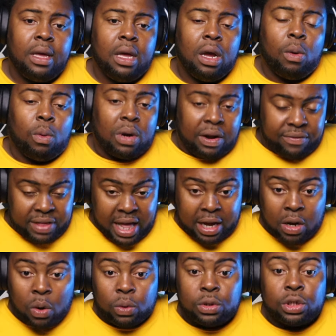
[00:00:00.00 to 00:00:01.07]
Whatever that
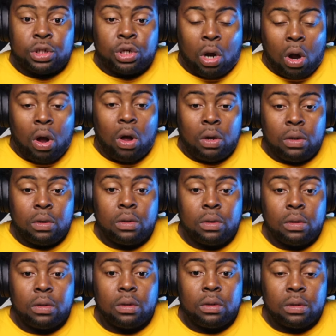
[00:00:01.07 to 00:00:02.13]
coach is called,
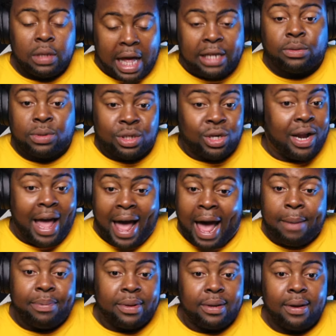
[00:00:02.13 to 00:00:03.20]
that's what's going to happen.
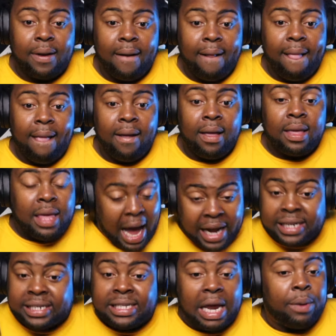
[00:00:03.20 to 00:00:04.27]
Y'all can
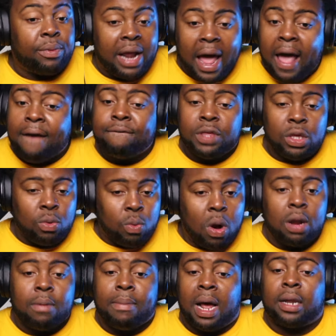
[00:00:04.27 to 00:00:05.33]
say whatever you want
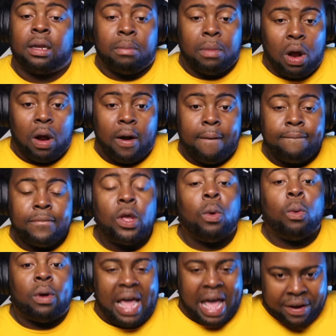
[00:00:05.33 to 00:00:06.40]
about Lamar.
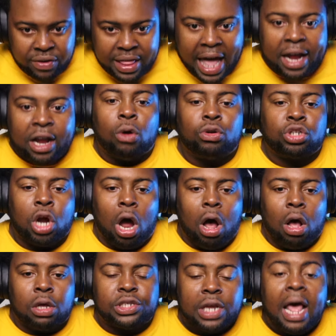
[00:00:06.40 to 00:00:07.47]
Whatever that coach
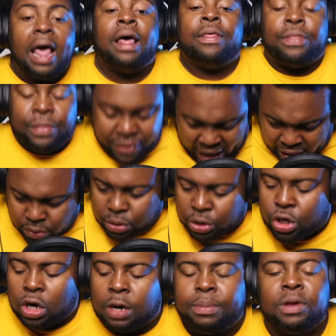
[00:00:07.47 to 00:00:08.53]
calls, that's what's
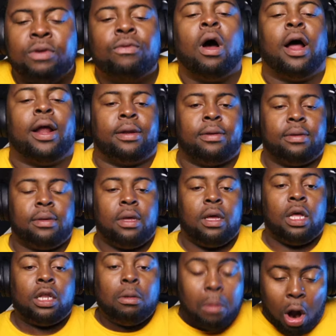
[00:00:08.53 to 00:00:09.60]
going to be run.
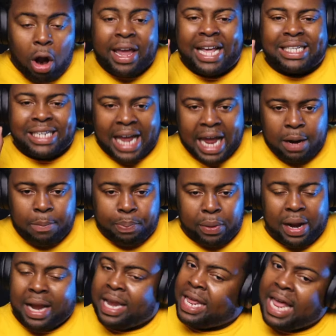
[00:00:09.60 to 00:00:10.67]
Lamar gets input,
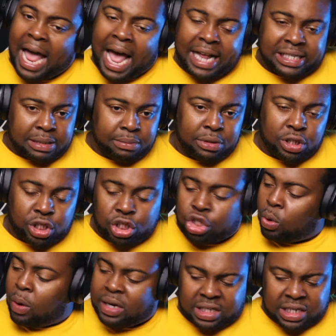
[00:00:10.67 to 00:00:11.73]
and he has some
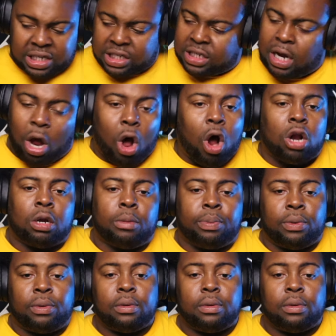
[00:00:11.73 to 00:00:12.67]
choices to audible.